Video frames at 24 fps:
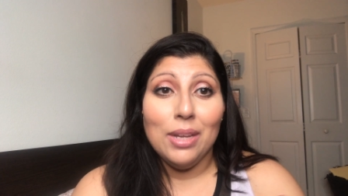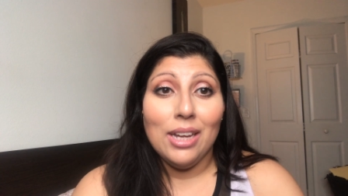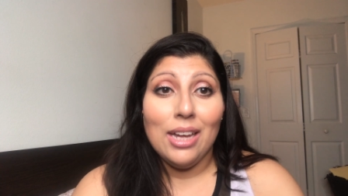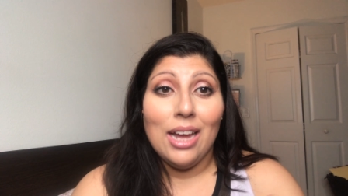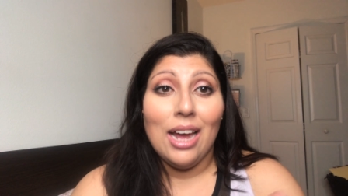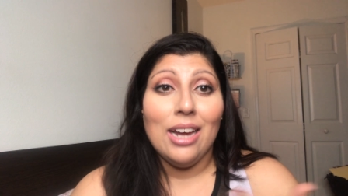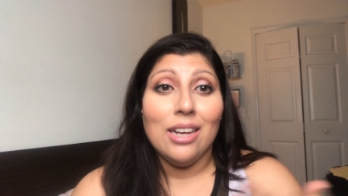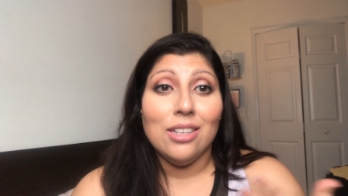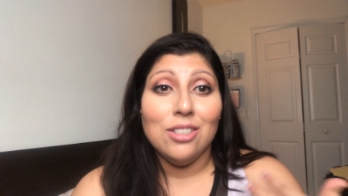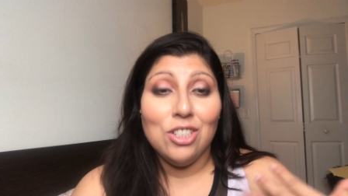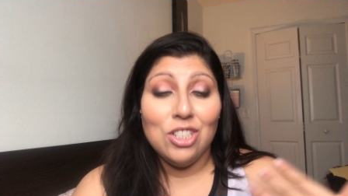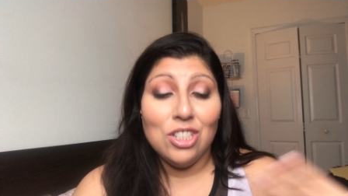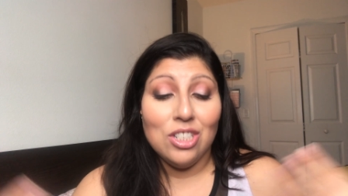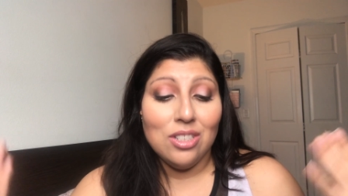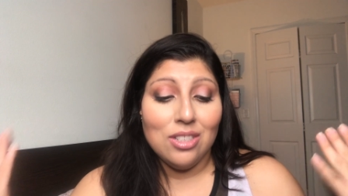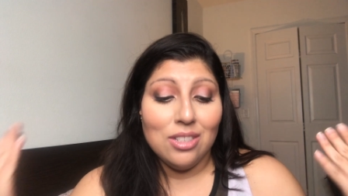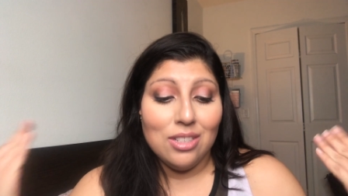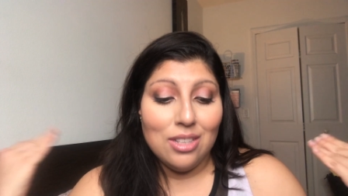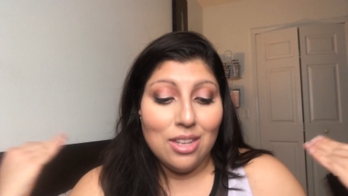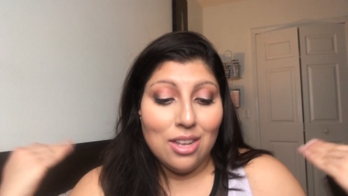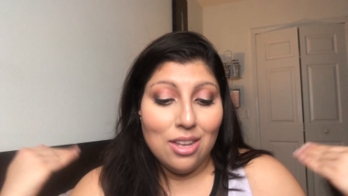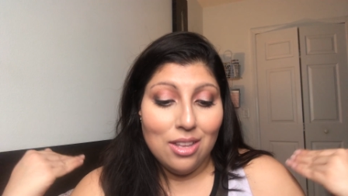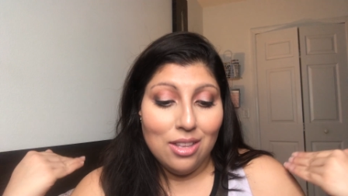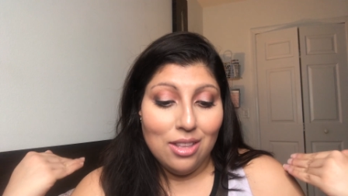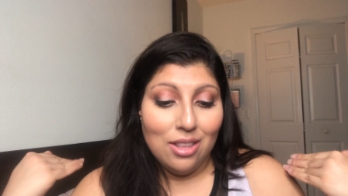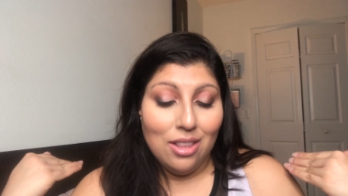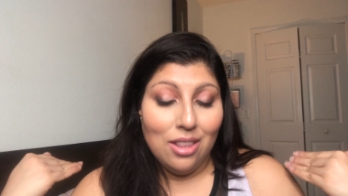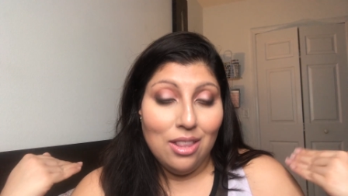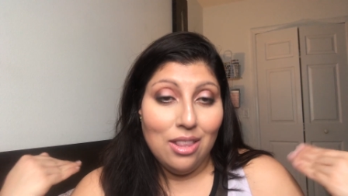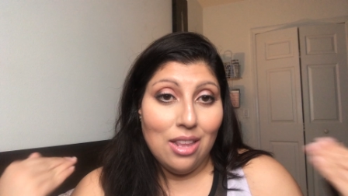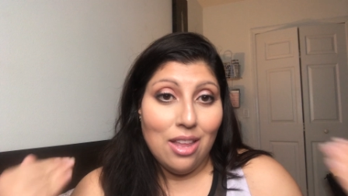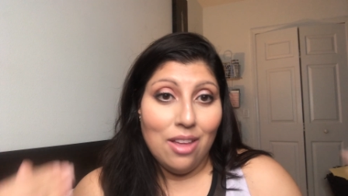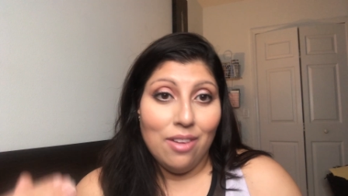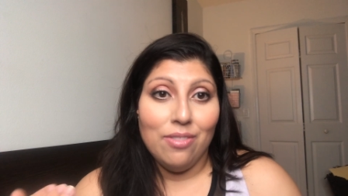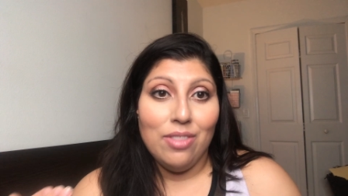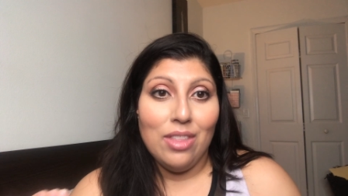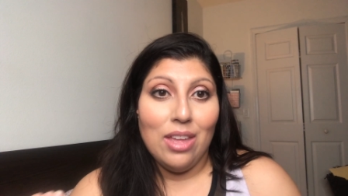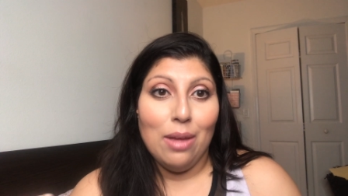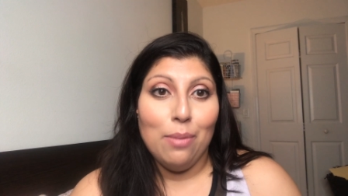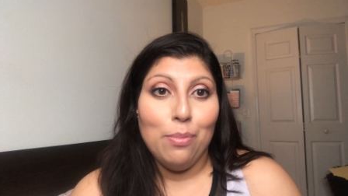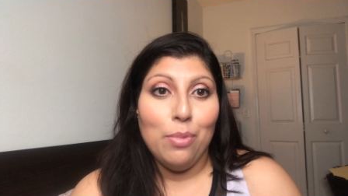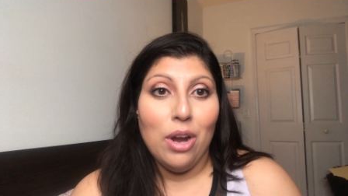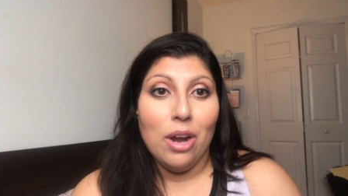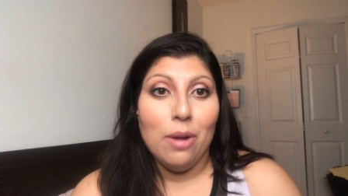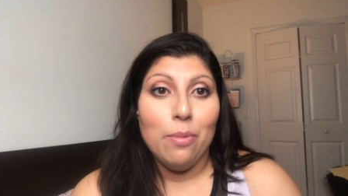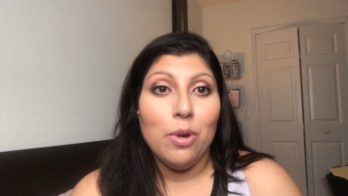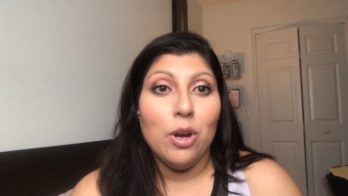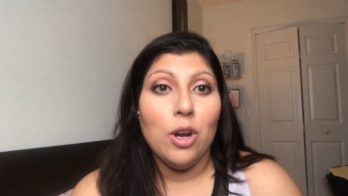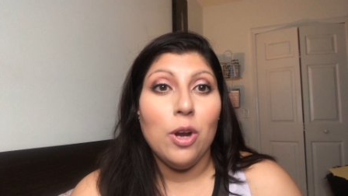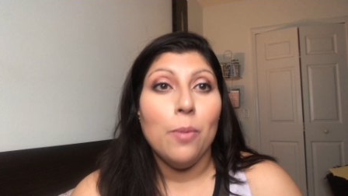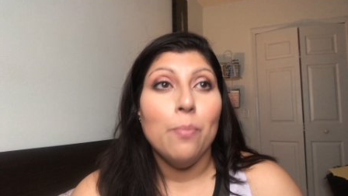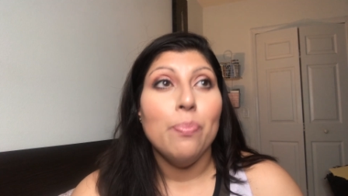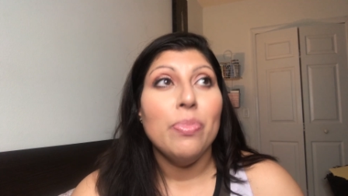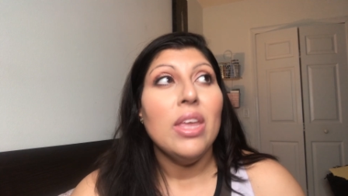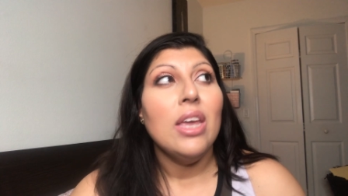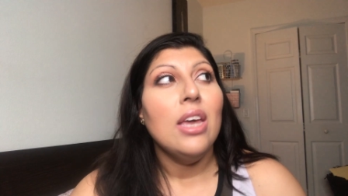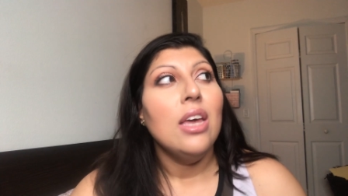Like, I just love that primer.